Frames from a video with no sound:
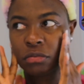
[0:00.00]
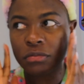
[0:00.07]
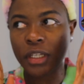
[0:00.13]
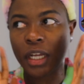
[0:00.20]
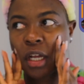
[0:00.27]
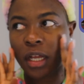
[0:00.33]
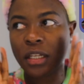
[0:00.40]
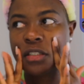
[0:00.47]

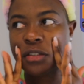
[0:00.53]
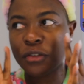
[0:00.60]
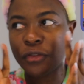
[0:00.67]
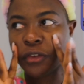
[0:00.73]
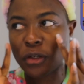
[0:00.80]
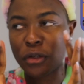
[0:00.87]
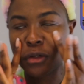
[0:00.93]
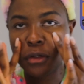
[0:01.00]
Yeah, I still
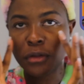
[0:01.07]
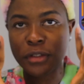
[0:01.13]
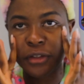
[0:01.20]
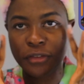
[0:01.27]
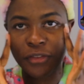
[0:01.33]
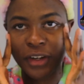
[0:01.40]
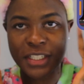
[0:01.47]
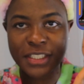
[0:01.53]
feel the
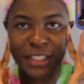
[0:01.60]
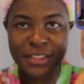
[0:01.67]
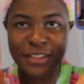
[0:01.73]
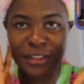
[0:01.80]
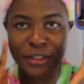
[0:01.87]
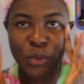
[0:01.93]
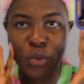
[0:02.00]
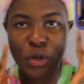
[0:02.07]
freshness
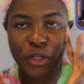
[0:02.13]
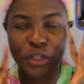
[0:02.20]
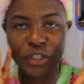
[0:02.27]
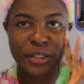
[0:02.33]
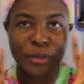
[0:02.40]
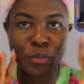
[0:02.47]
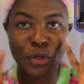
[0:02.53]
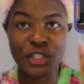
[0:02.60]
and the water
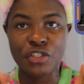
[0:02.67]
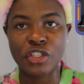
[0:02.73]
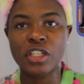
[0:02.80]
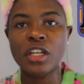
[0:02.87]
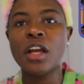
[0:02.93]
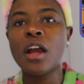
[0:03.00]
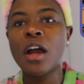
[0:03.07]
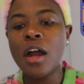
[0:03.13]
and the moisture.